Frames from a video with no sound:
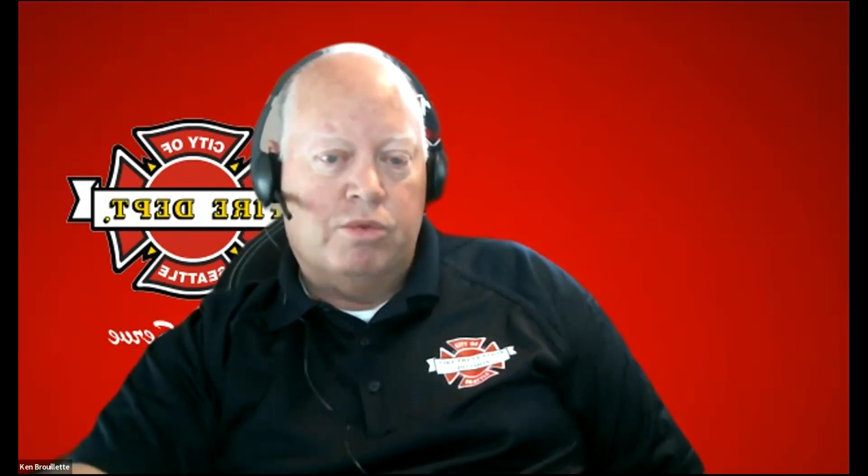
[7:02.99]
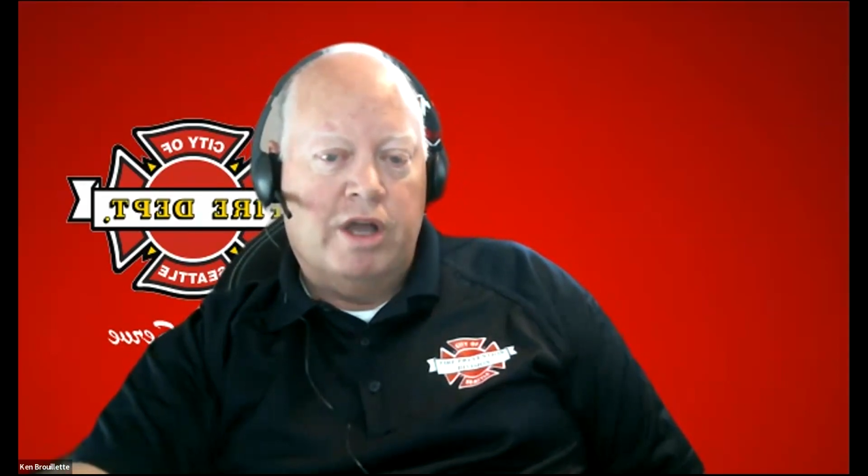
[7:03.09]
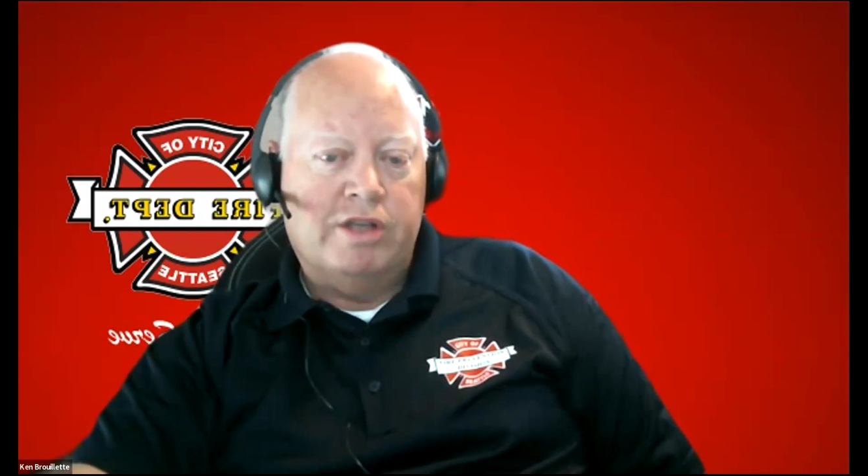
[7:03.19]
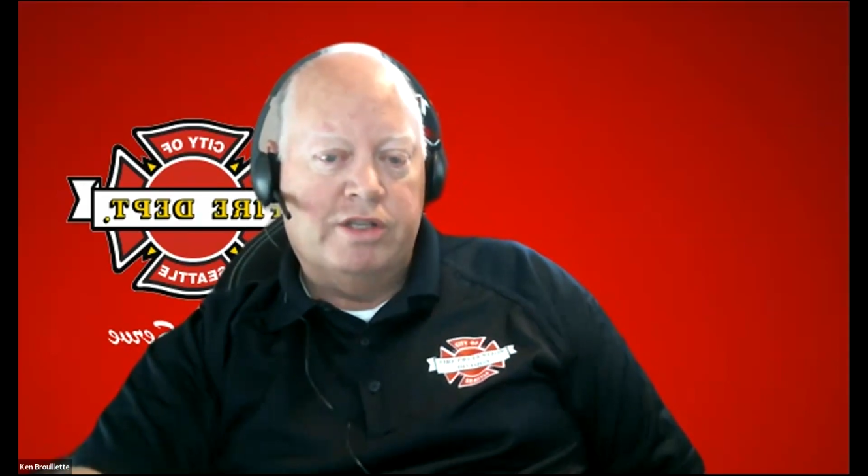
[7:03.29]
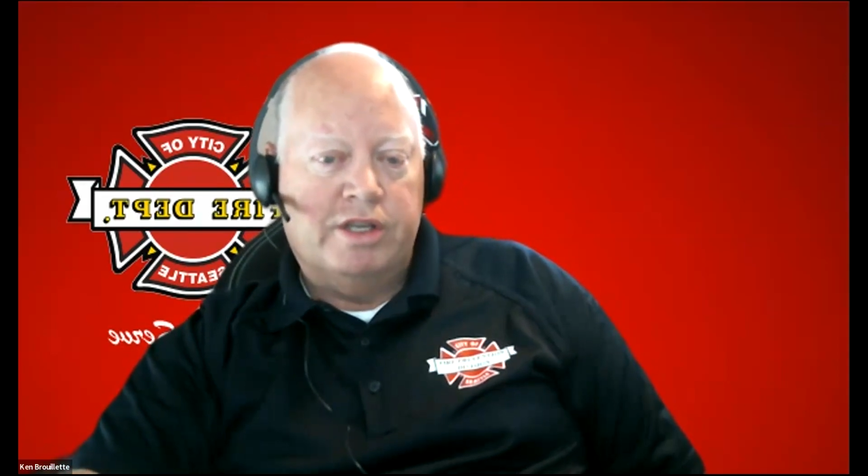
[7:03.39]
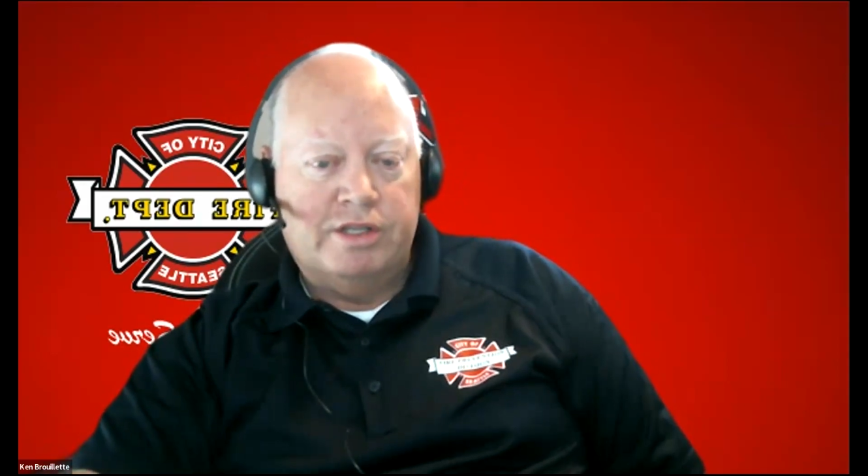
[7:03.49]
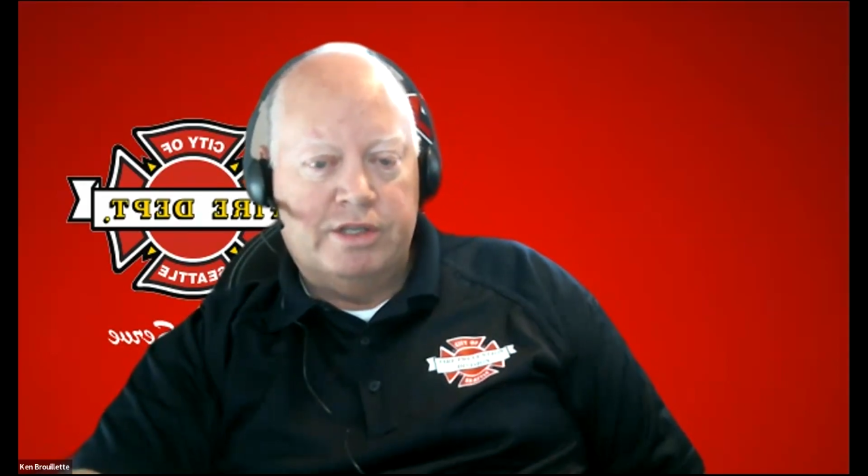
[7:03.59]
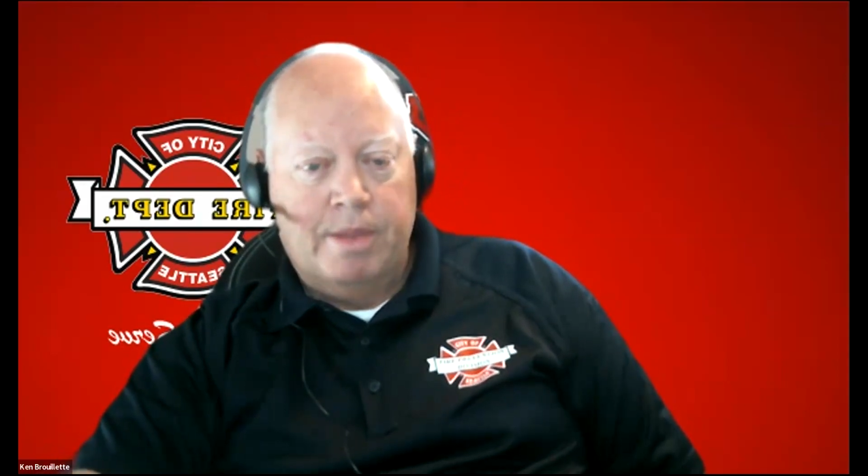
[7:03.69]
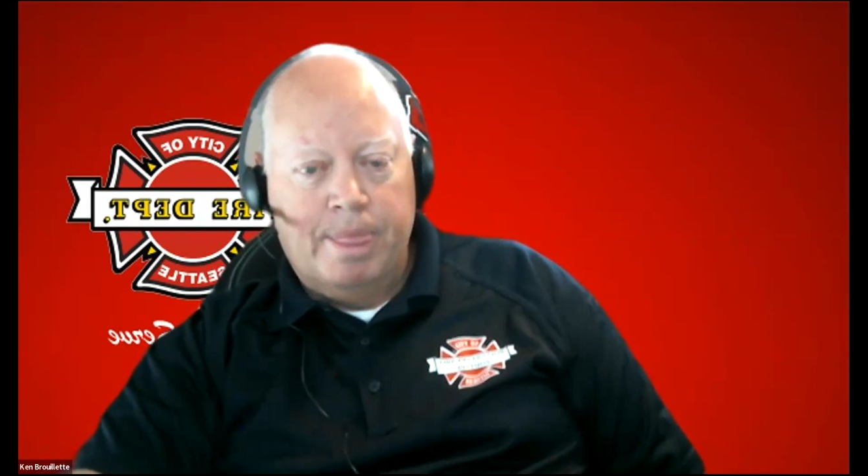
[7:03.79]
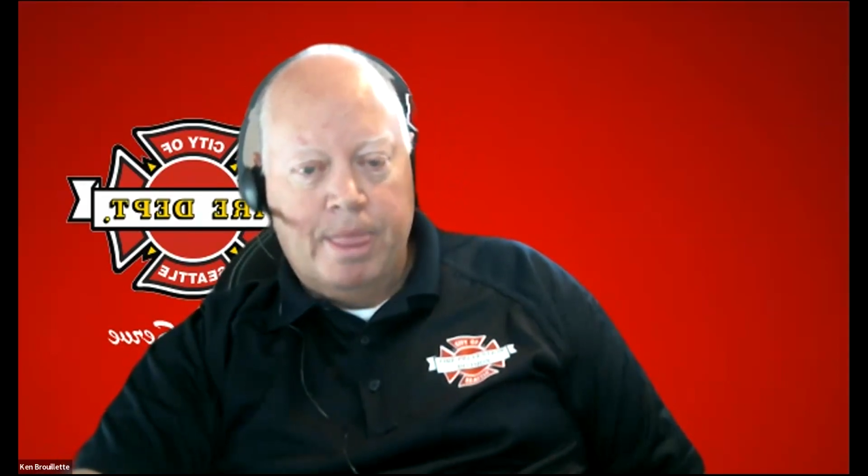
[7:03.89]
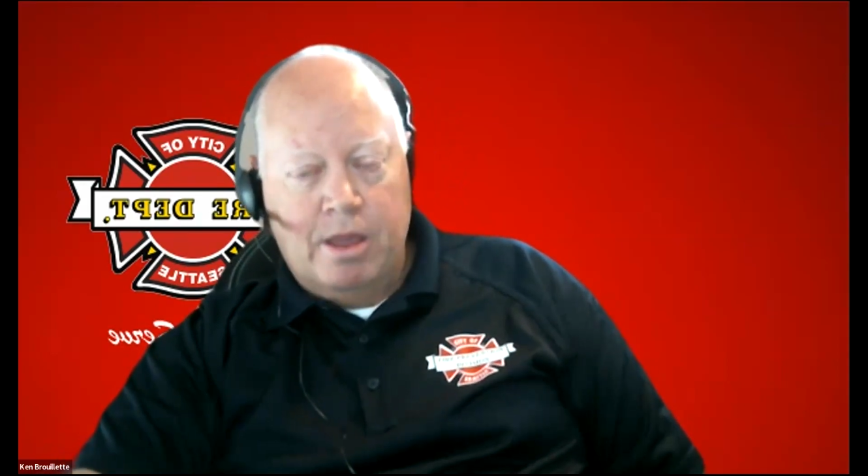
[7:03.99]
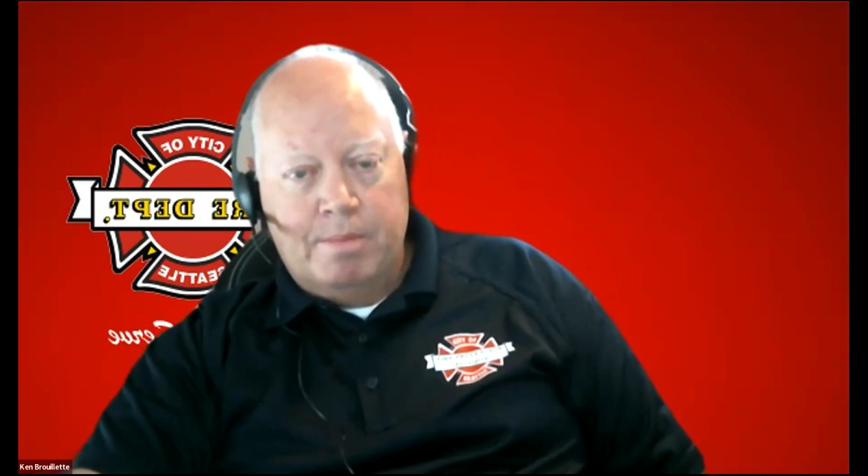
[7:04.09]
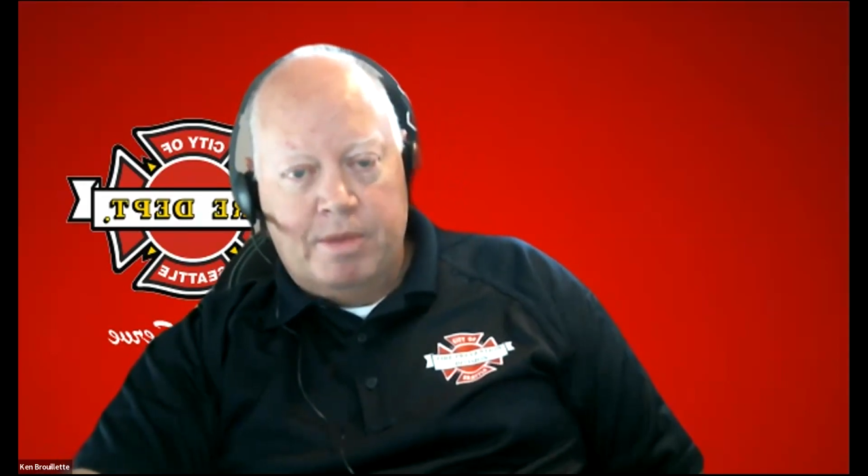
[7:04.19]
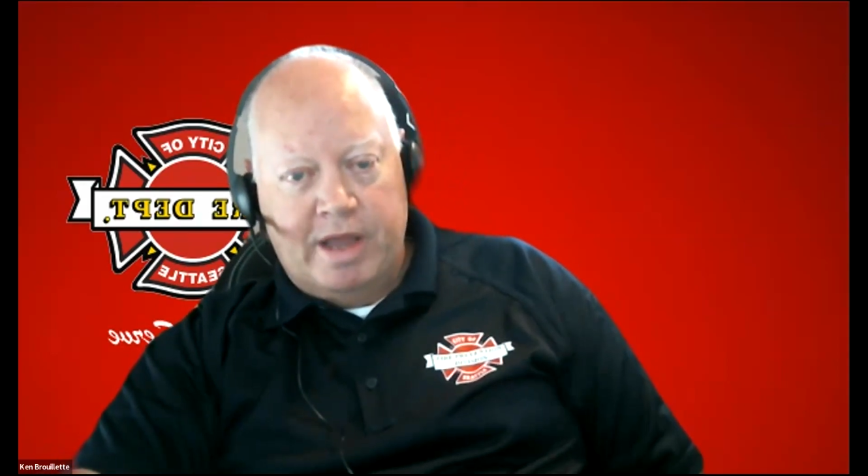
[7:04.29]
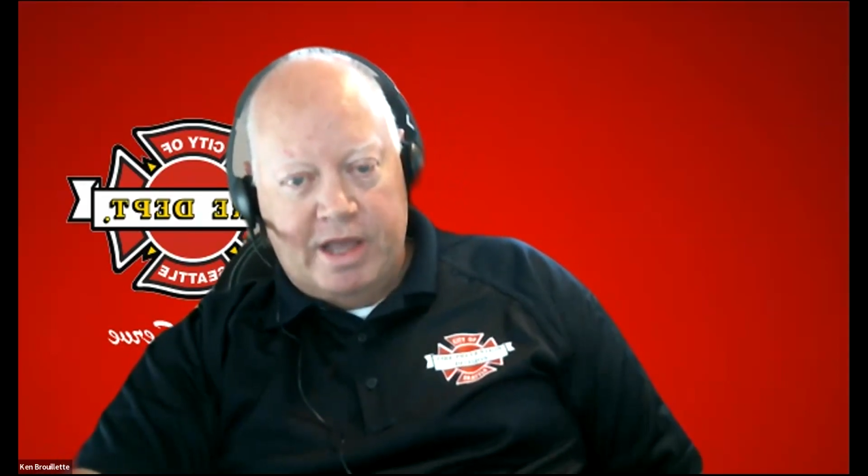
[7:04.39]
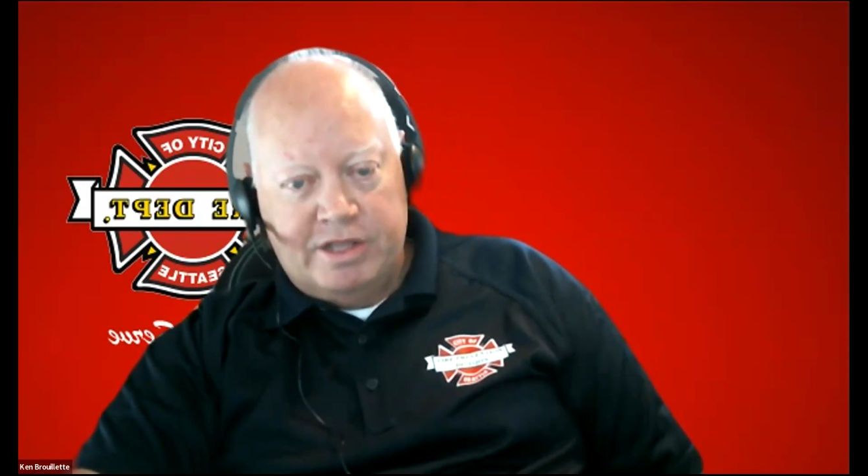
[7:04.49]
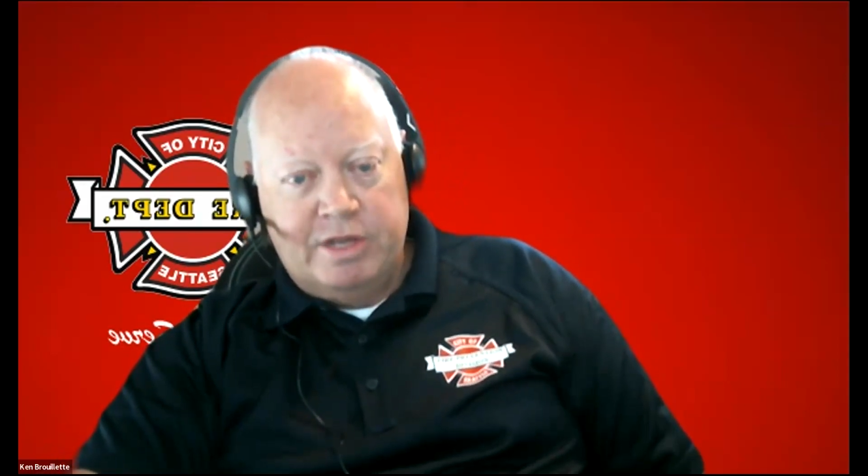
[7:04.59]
process, but